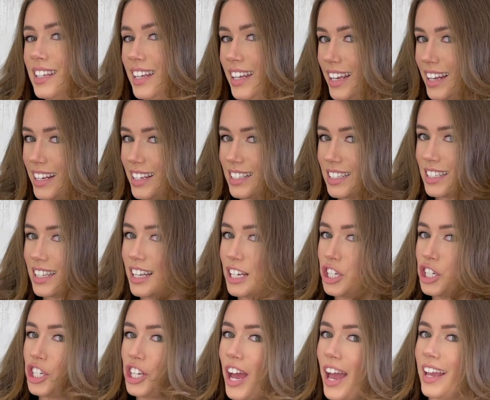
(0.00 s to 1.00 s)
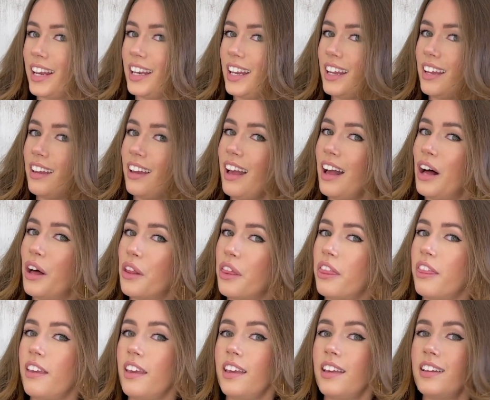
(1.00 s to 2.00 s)
It is shiny,
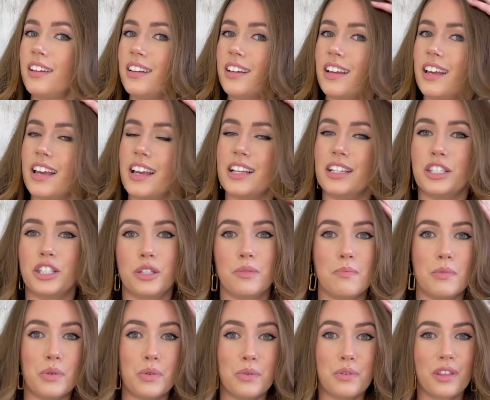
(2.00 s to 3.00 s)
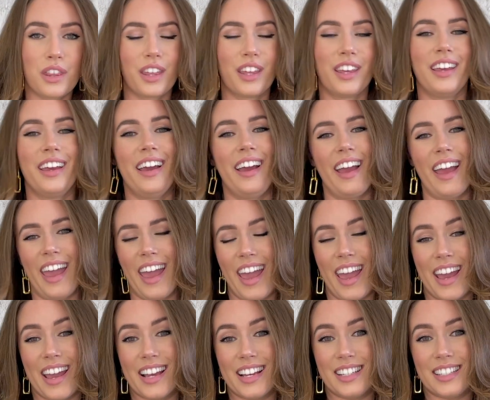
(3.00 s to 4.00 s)
healthy, and smooth.
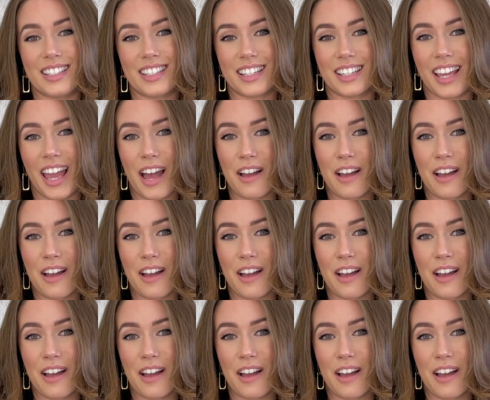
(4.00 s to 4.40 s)
And yeah.